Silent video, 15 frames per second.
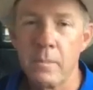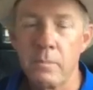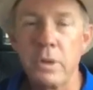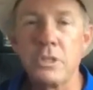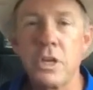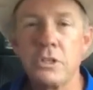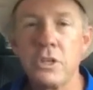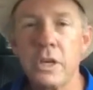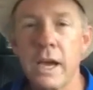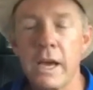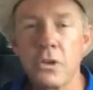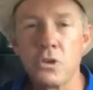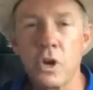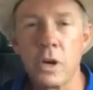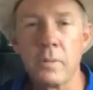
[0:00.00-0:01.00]
Appreciate you
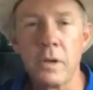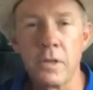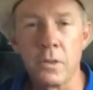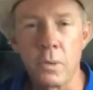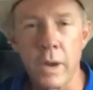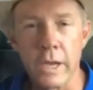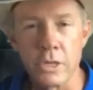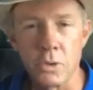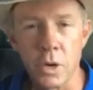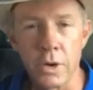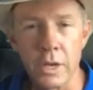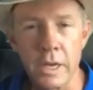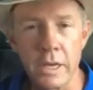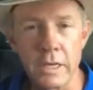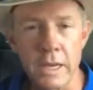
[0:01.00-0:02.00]
guys joining me on the Ranch
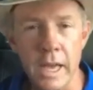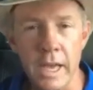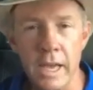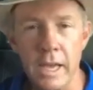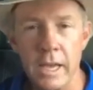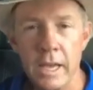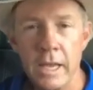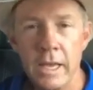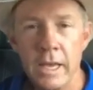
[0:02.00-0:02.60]
Road again today.